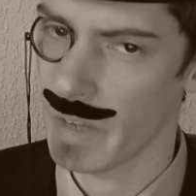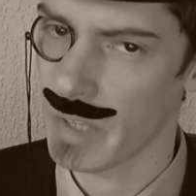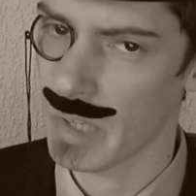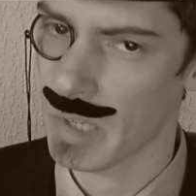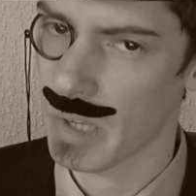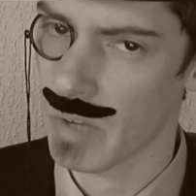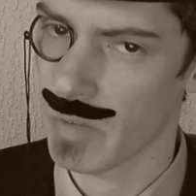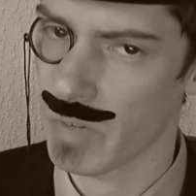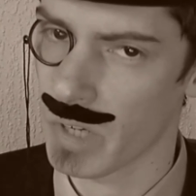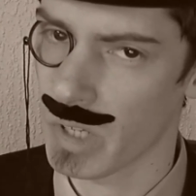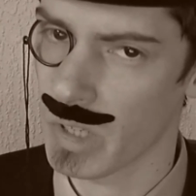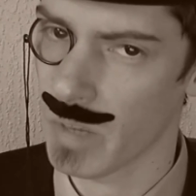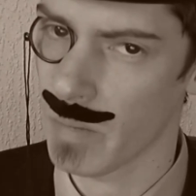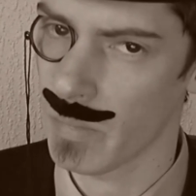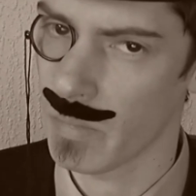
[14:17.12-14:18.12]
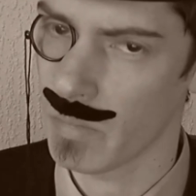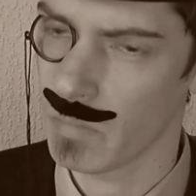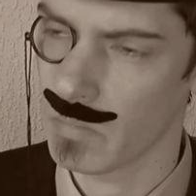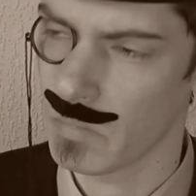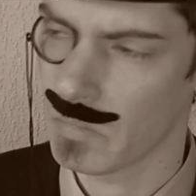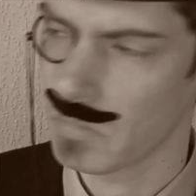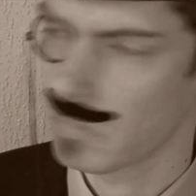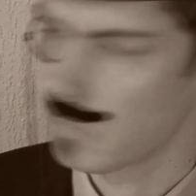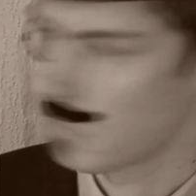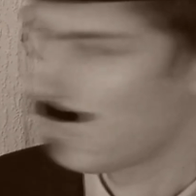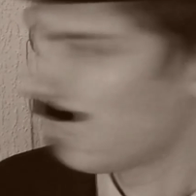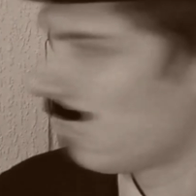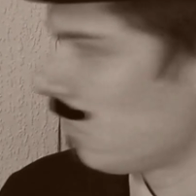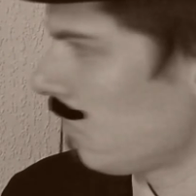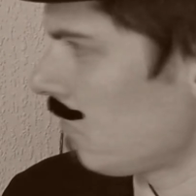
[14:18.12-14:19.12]
is over and done.
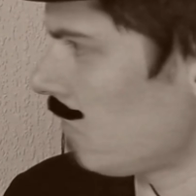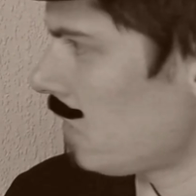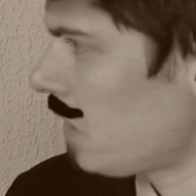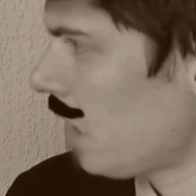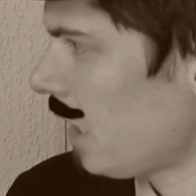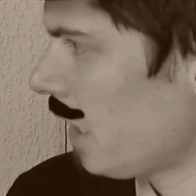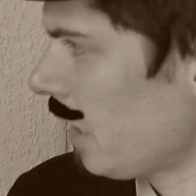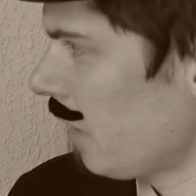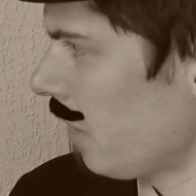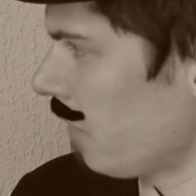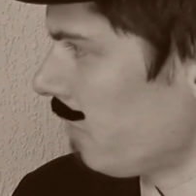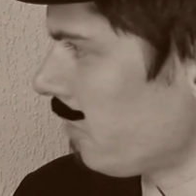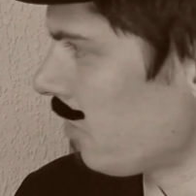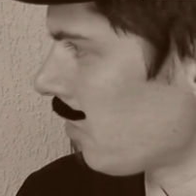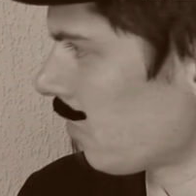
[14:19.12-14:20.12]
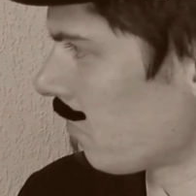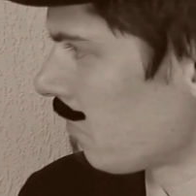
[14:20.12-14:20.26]
Jenkins?